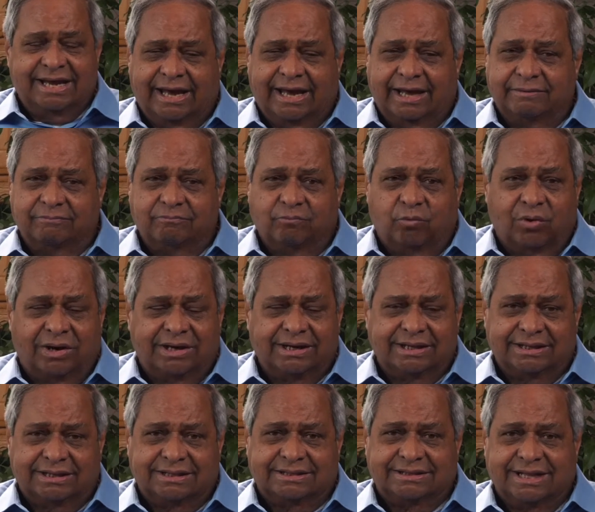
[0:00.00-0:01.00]
And one
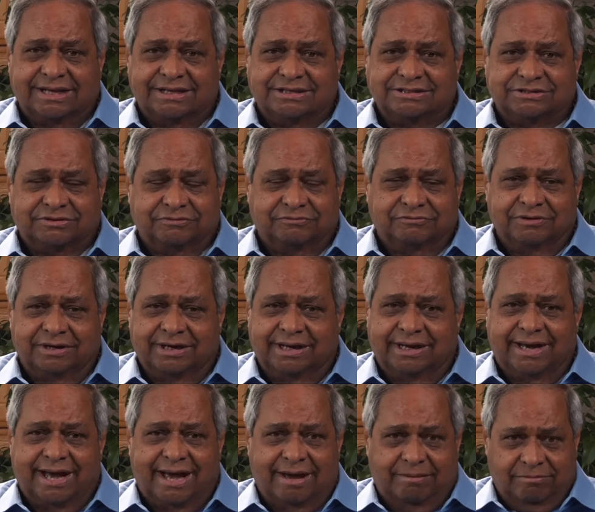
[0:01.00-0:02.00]
of the things that really
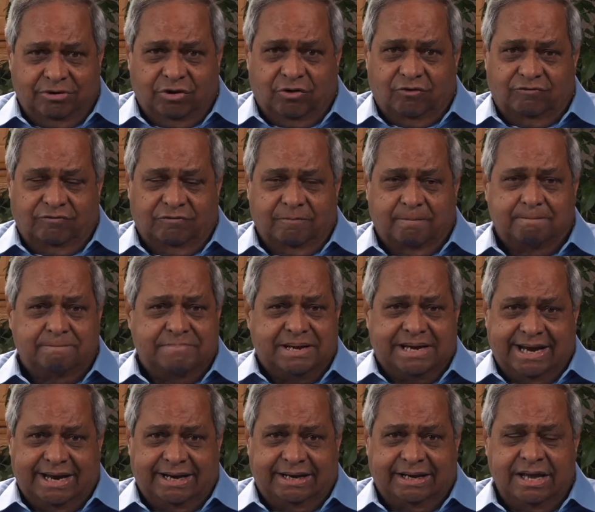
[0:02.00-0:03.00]
got me over
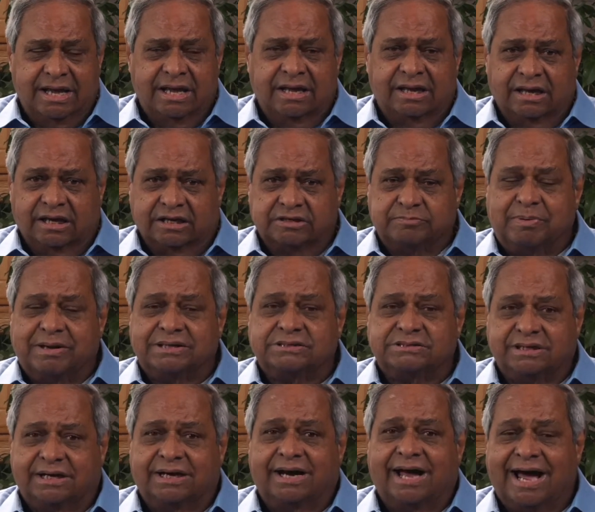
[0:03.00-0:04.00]
big,
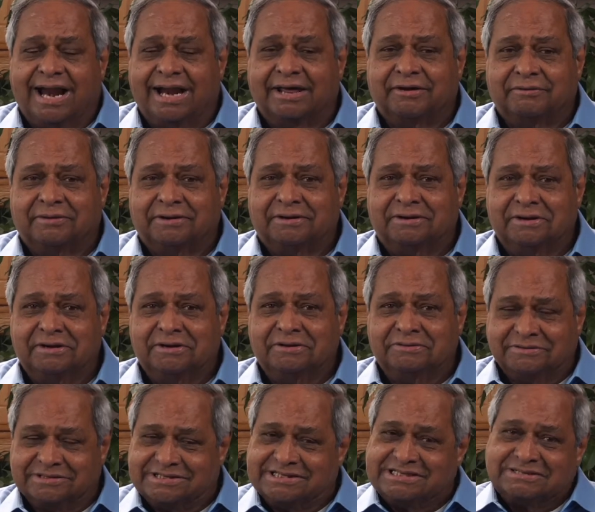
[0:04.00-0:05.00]
especially in Hollywood,
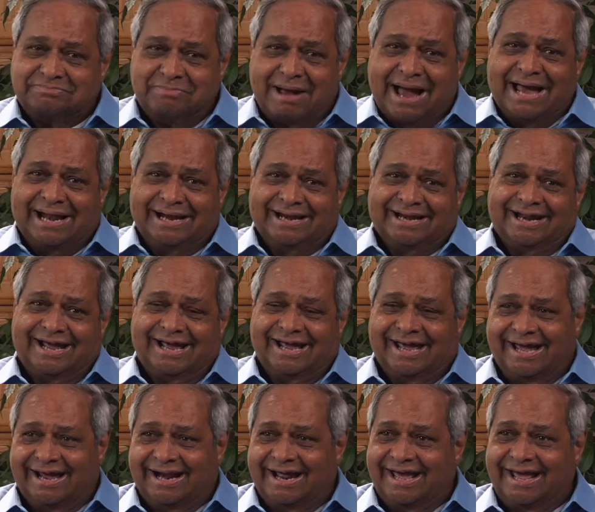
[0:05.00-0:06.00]
was a smile that I
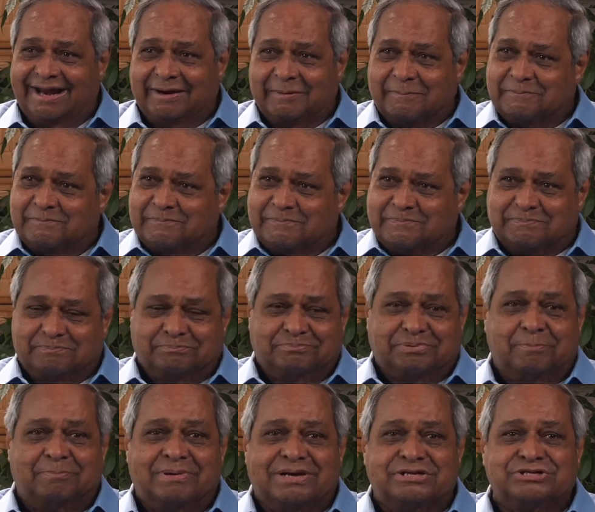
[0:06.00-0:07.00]
had. I had a
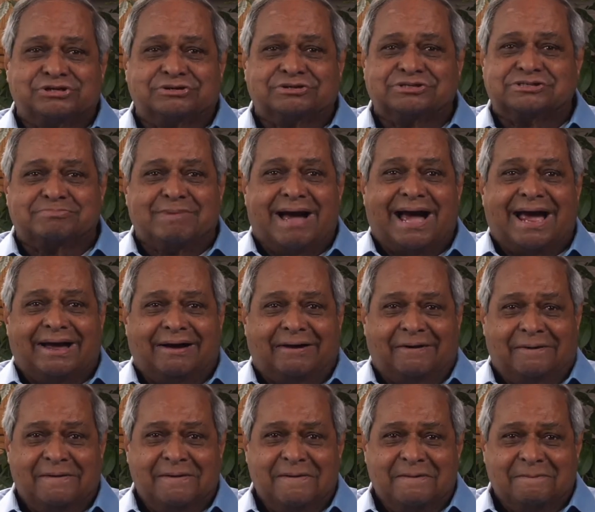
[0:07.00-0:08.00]
perpetual
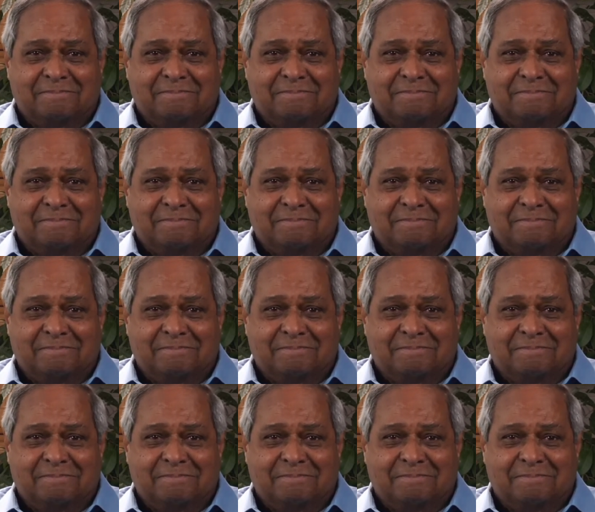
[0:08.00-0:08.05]
smile.